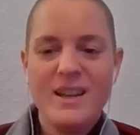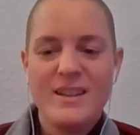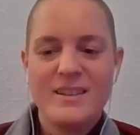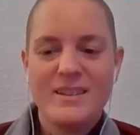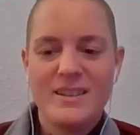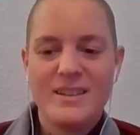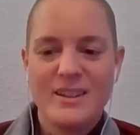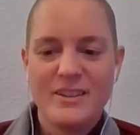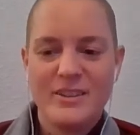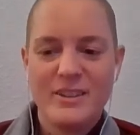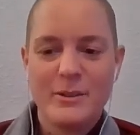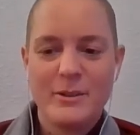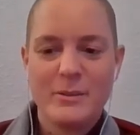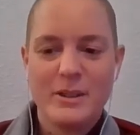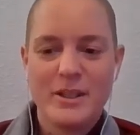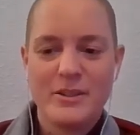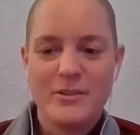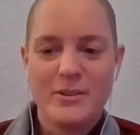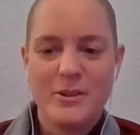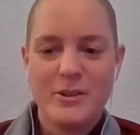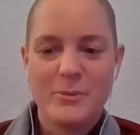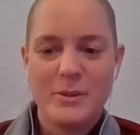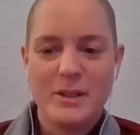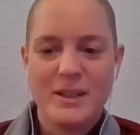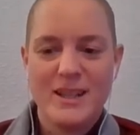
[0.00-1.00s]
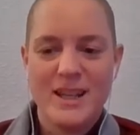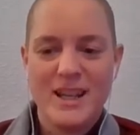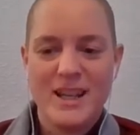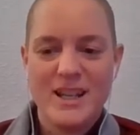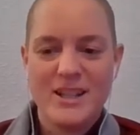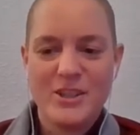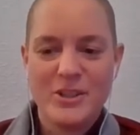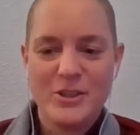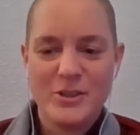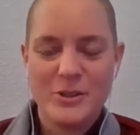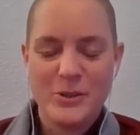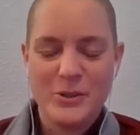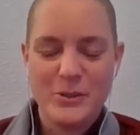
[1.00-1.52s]
Then I think we can all
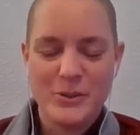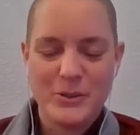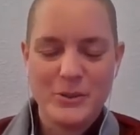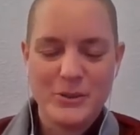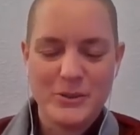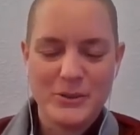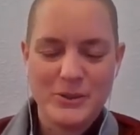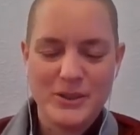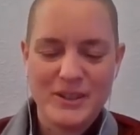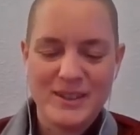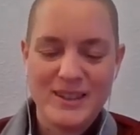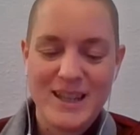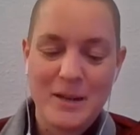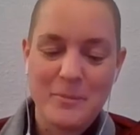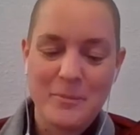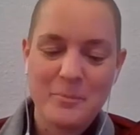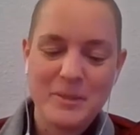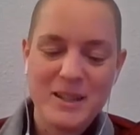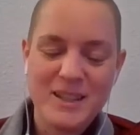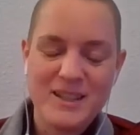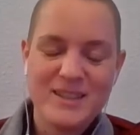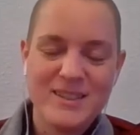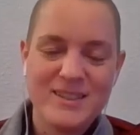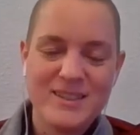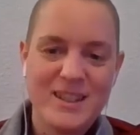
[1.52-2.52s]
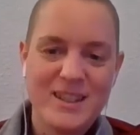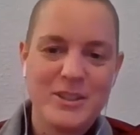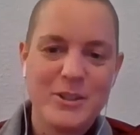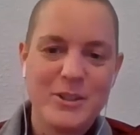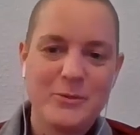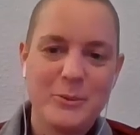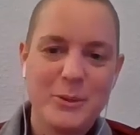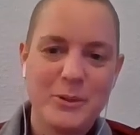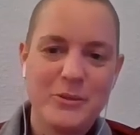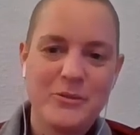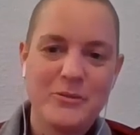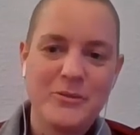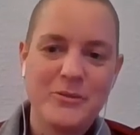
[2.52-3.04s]
relate to that bliss that you
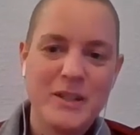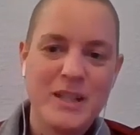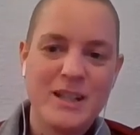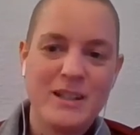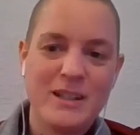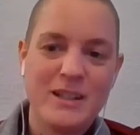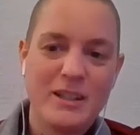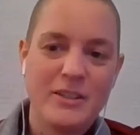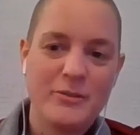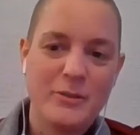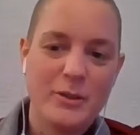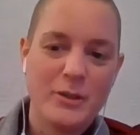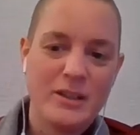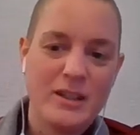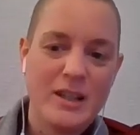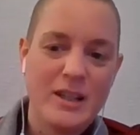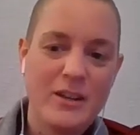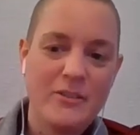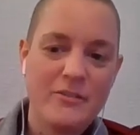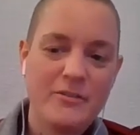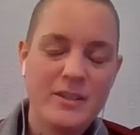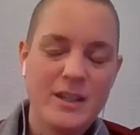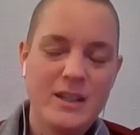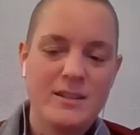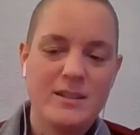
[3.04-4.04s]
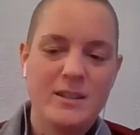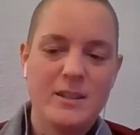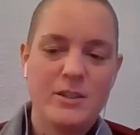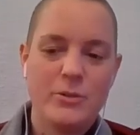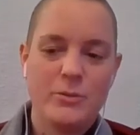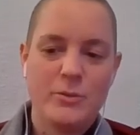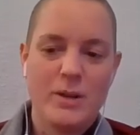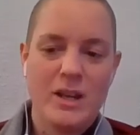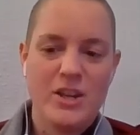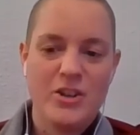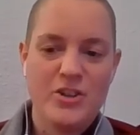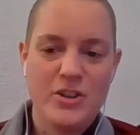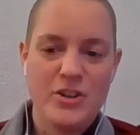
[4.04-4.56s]
would feel if you left that
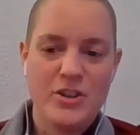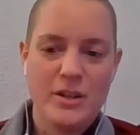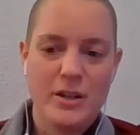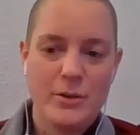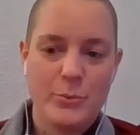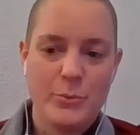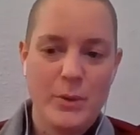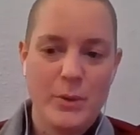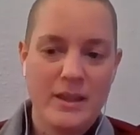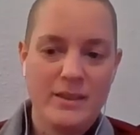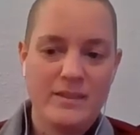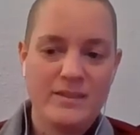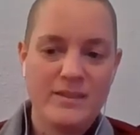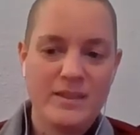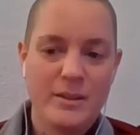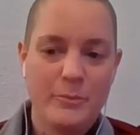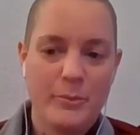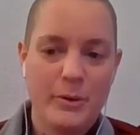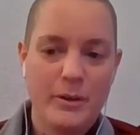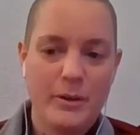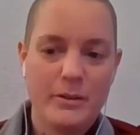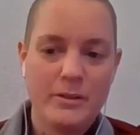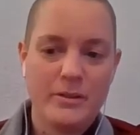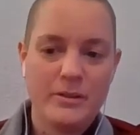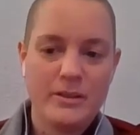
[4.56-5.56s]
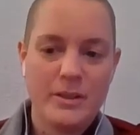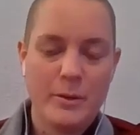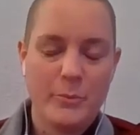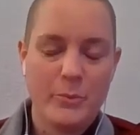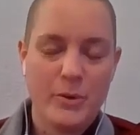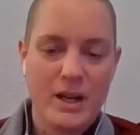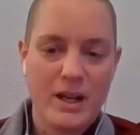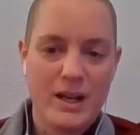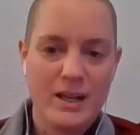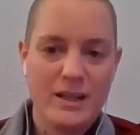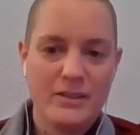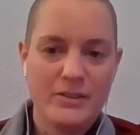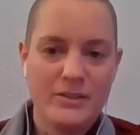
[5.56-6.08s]
situation and went
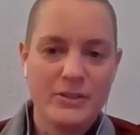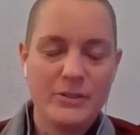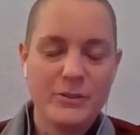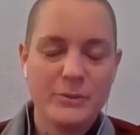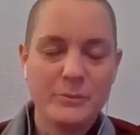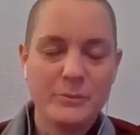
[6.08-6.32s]
somewhere else.